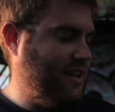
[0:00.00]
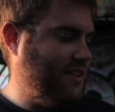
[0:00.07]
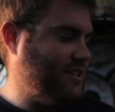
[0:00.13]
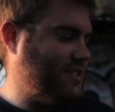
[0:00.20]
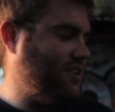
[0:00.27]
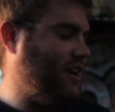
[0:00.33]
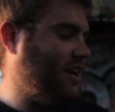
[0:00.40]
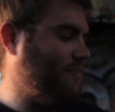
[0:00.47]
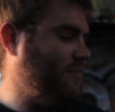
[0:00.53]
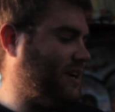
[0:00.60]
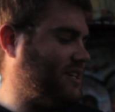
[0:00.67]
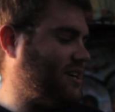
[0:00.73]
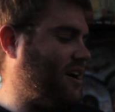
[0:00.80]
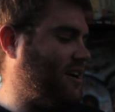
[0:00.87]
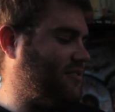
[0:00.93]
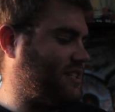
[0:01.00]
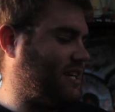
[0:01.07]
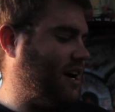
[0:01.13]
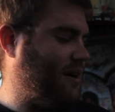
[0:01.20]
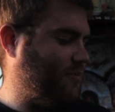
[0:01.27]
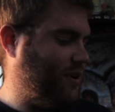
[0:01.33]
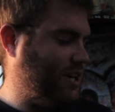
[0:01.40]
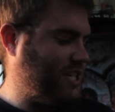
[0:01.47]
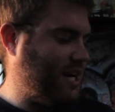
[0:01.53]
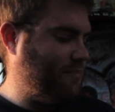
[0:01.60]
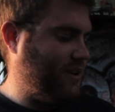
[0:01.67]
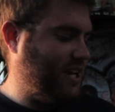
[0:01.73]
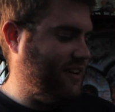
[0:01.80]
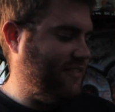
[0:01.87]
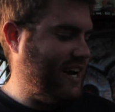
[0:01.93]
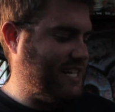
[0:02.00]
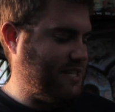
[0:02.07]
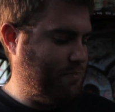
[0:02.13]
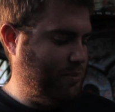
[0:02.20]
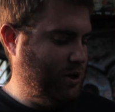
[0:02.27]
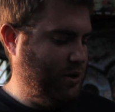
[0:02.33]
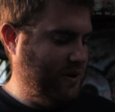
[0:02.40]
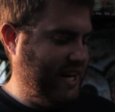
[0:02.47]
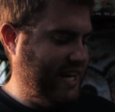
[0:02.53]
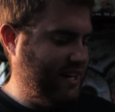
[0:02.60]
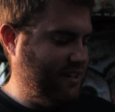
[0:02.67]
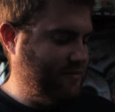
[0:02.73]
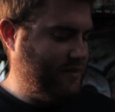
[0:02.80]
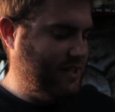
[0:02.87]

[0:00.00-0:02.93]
And this dirty McDonald's cup, which I believe has a poo in it.